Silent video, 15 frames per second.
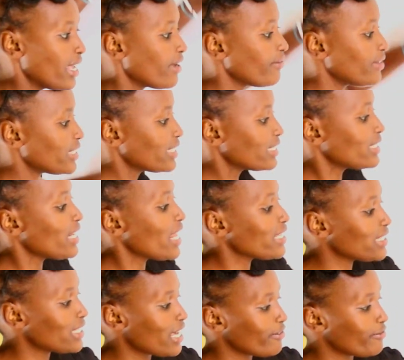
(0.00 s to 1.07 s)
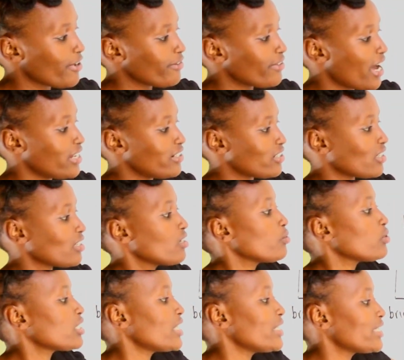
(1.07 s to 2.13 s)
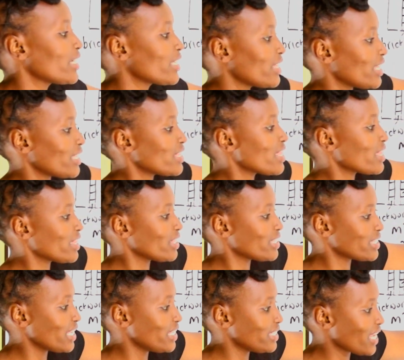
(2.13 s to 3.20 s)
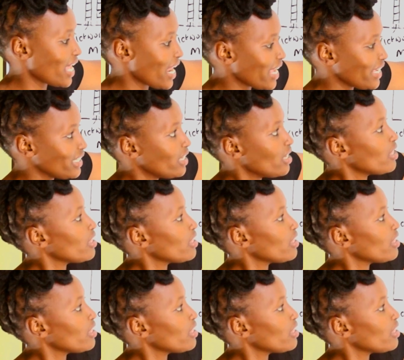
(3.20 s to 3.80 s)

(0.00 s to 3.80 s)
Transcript: If it is less than 500, we shall take the center line,